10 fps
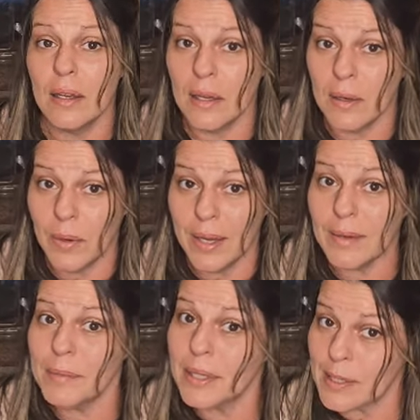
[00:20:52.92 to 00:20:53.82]
Well,
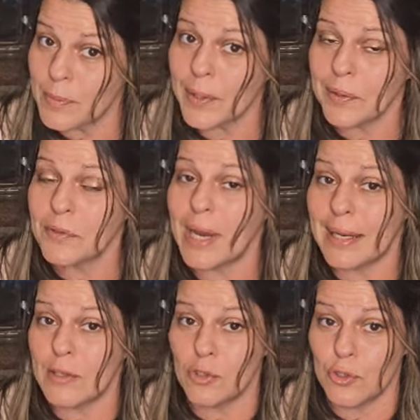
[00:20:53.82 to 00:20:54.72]
because bearded
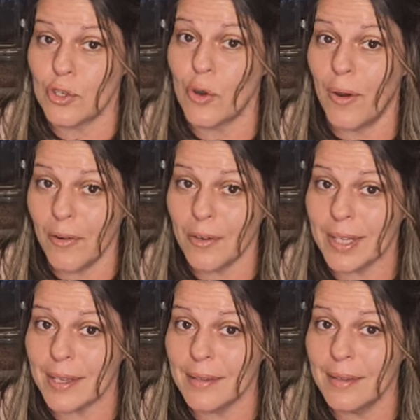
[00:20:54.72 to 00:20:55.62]
dragons are so
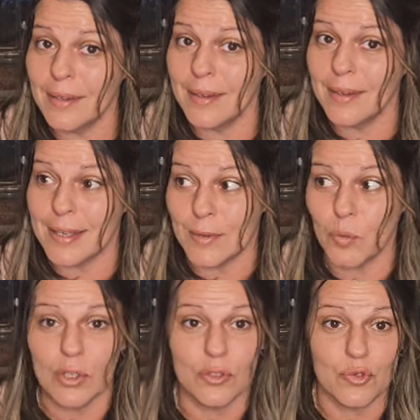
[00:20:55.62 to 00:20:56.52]
hardy and
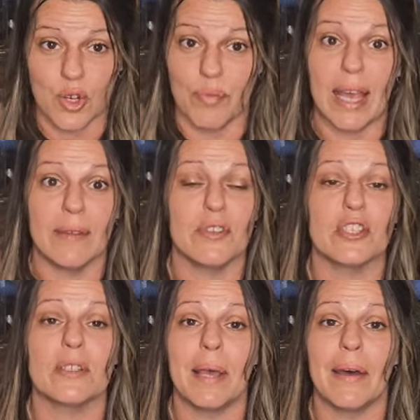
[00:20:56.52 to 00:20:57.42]
will survive
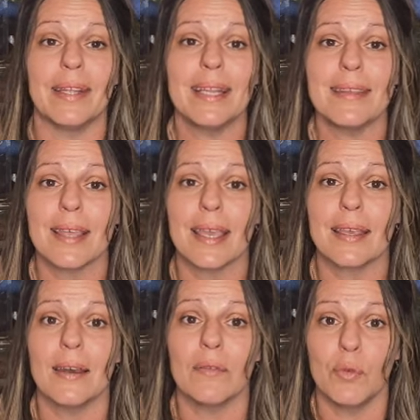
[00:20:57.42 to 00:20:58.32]
just about anything,
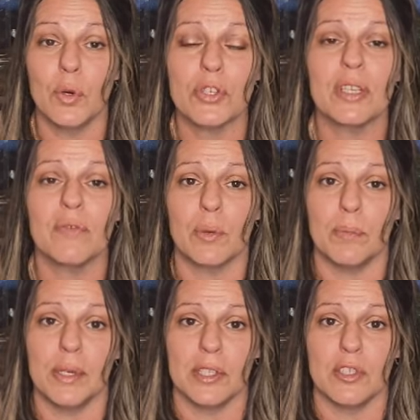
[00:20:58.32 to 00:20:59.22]
unfortunately for
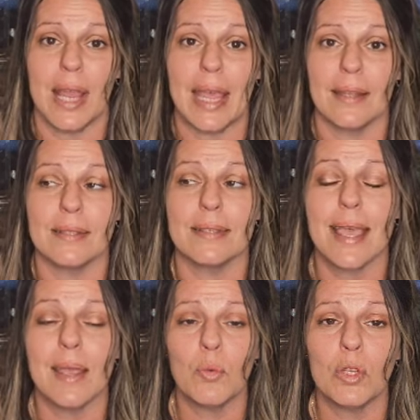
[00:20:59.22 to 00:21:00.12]
bearded dragons,
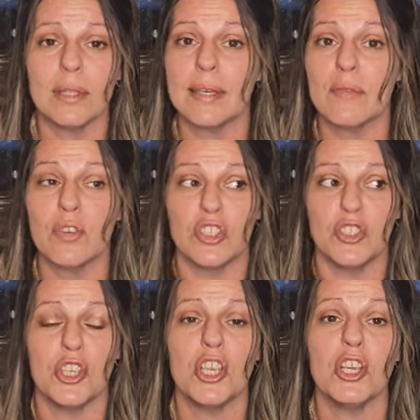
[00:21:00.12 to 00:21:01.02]
they will live
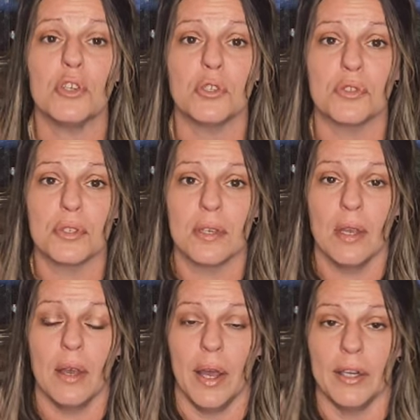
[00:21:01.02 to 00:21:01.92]
years
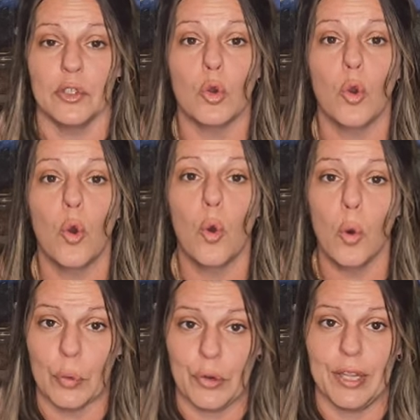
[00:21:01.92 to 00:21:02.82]
under
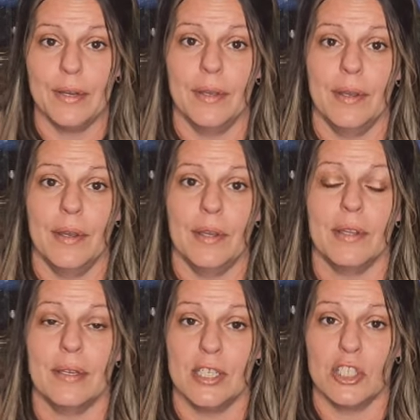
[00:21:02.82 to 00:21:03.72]
horrid
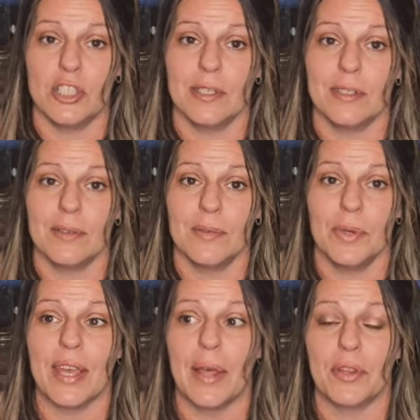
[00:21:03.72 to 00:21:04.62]
conditions
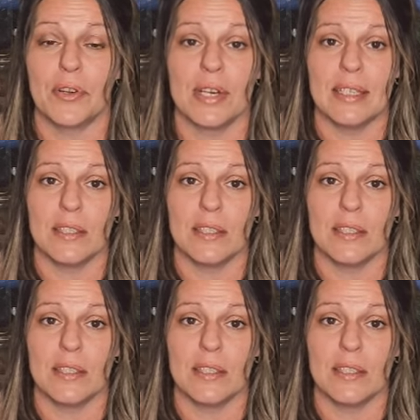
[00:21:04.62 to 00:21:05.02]
without their needs